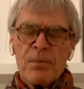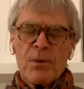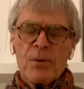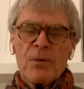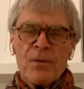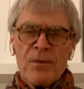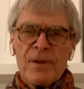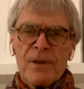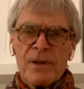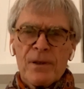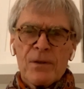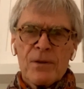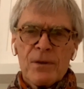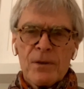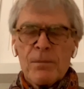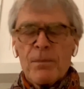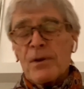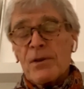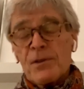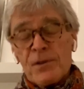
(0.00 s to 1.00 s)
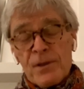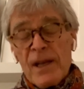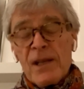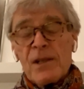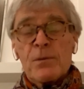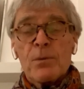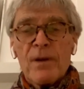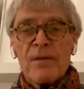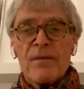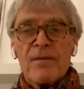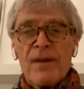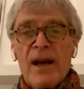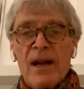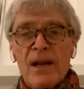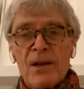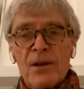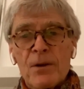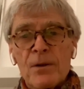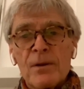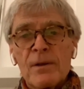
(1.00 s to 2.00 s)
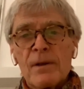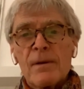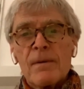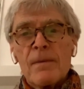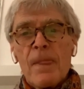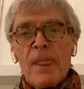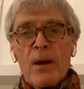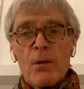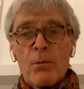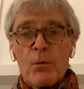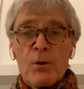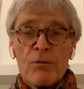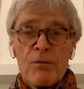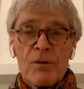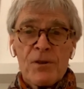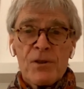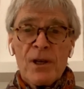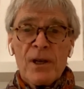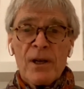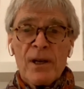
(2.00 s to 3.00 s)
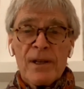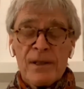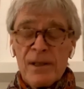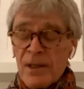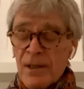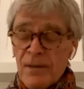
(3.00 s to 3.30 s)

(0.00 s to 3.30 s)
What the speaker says: important thing you do, because that's where value will reside.